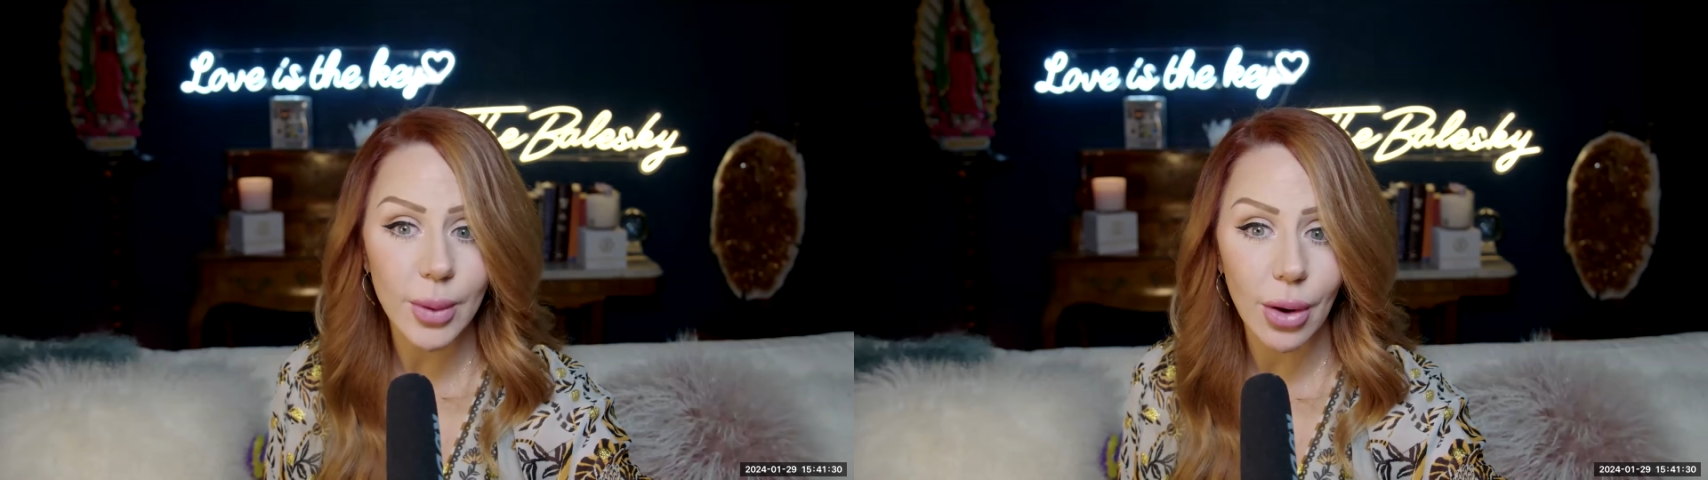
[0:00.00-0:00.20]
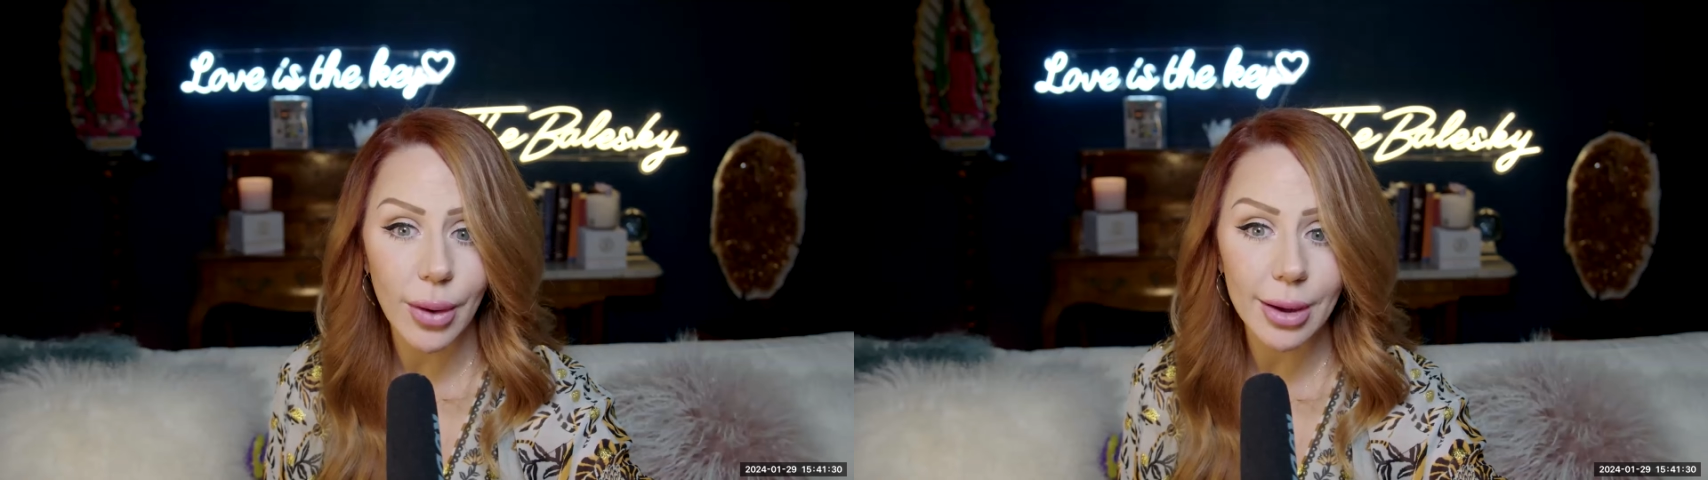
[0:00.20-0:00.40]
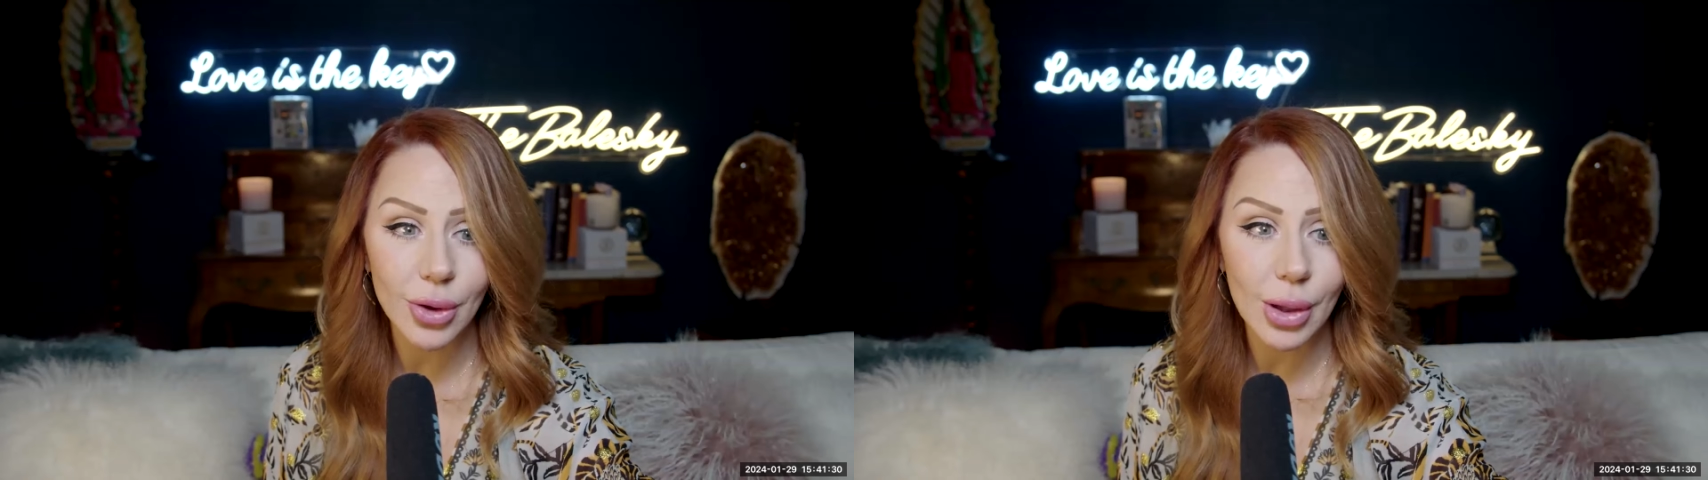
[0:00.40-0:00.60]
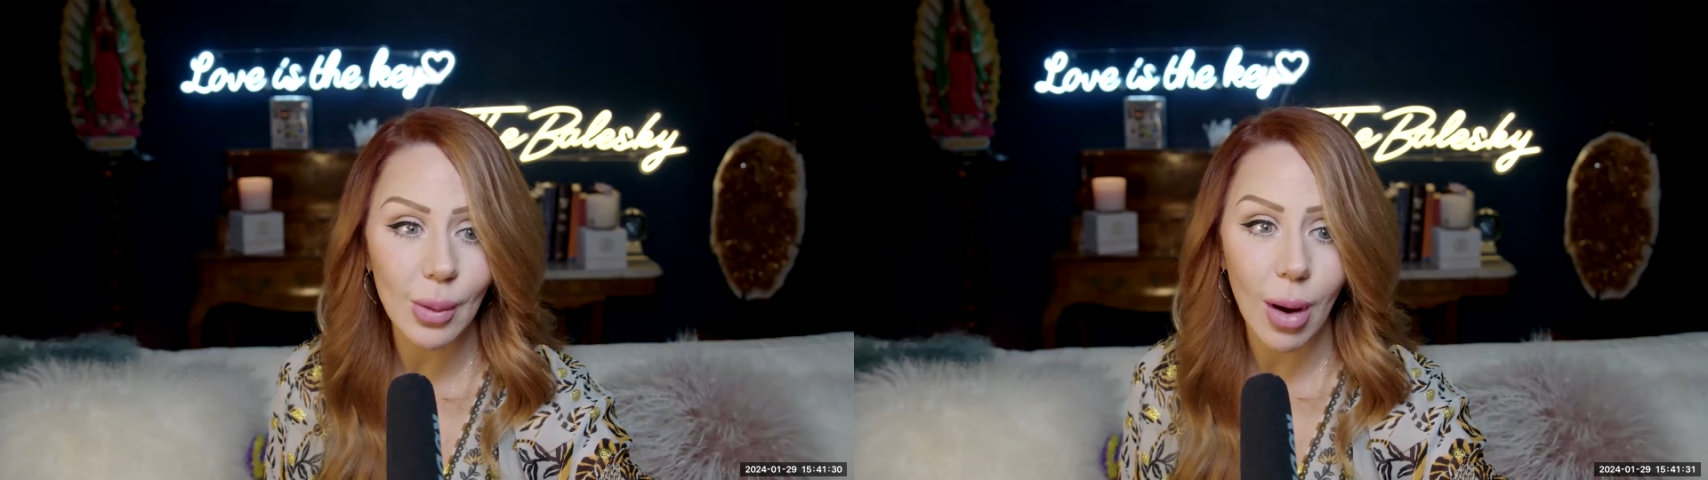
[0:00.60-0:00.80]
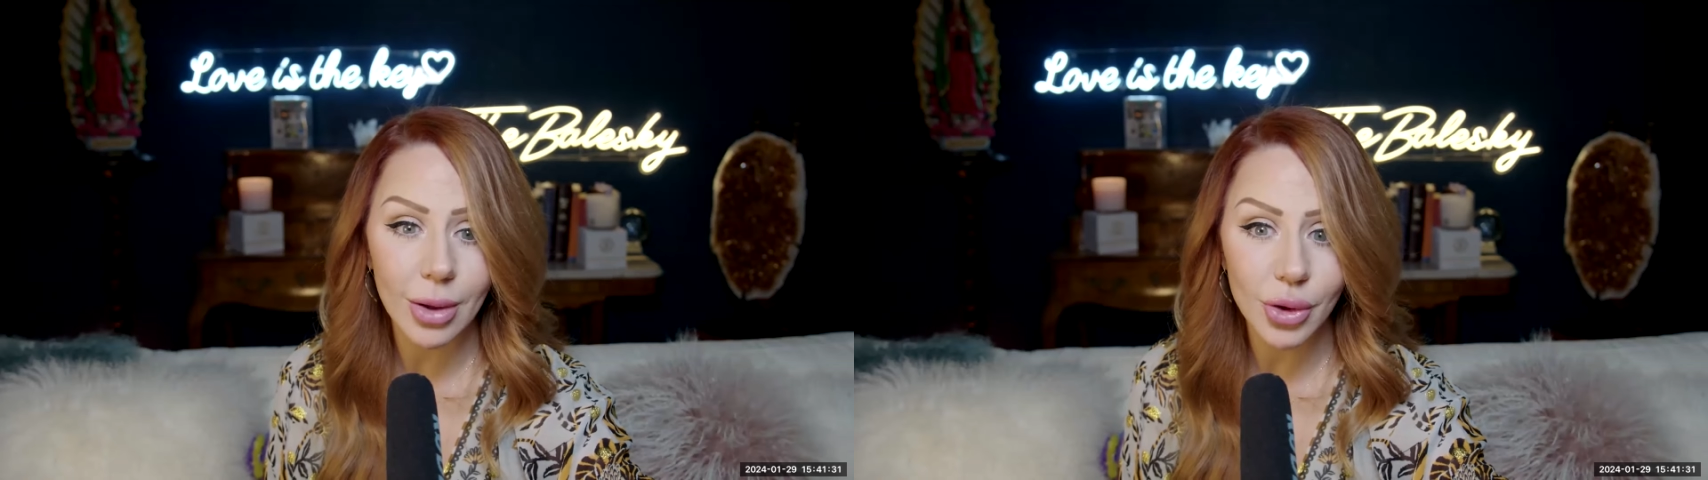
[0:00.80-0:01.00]
We don't
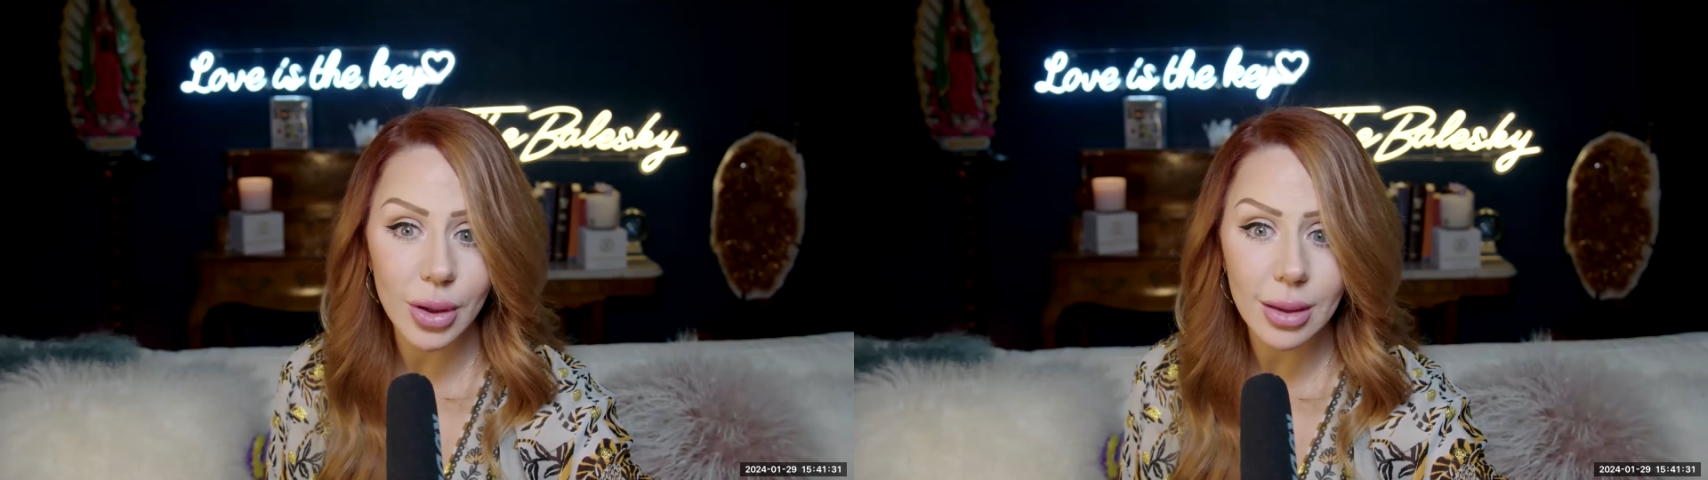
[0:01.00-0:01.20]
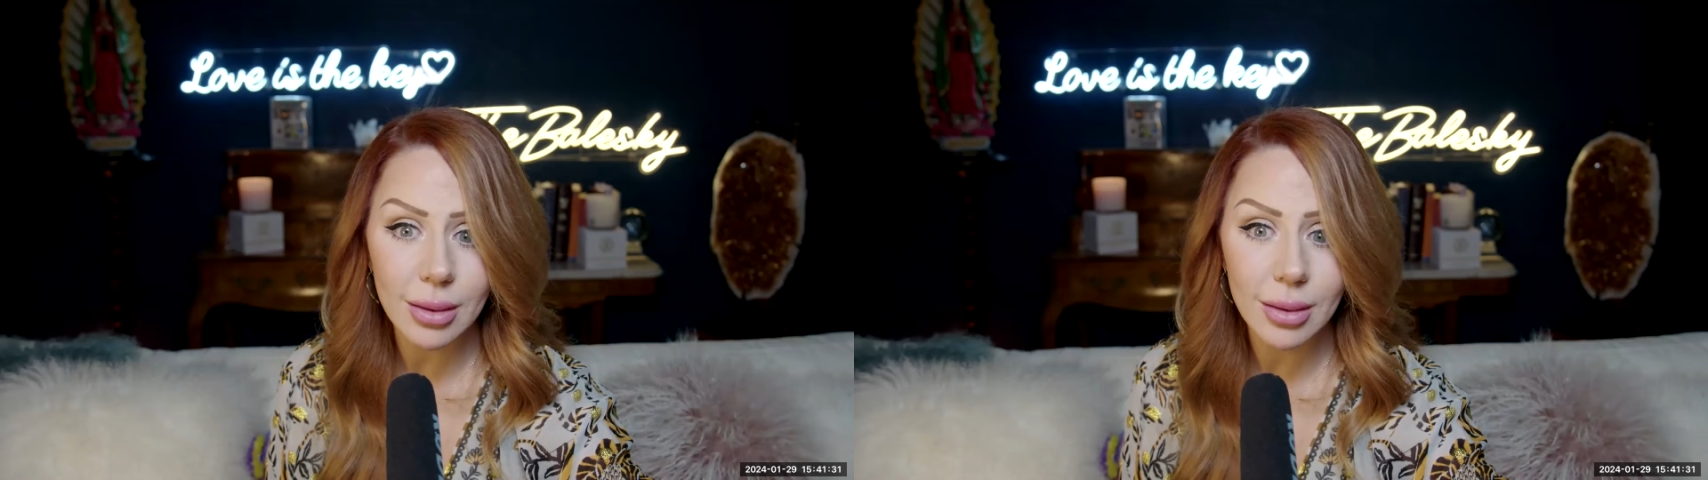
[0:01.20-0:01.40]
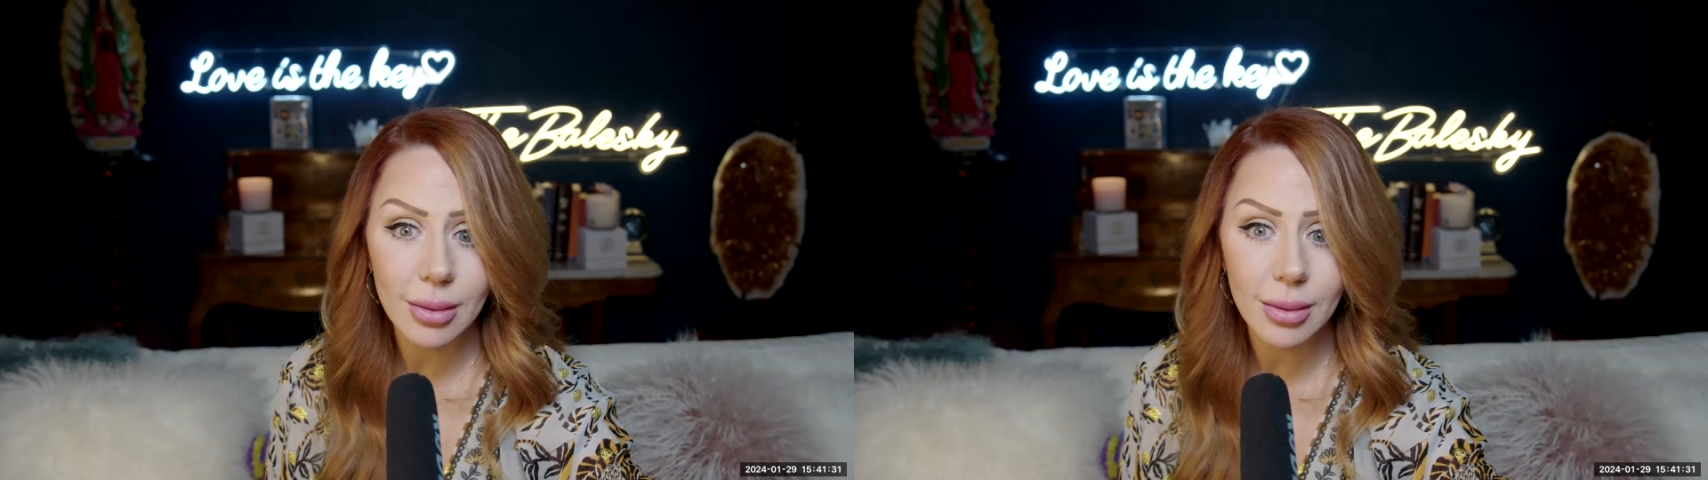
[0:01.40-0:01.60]
actually watch it.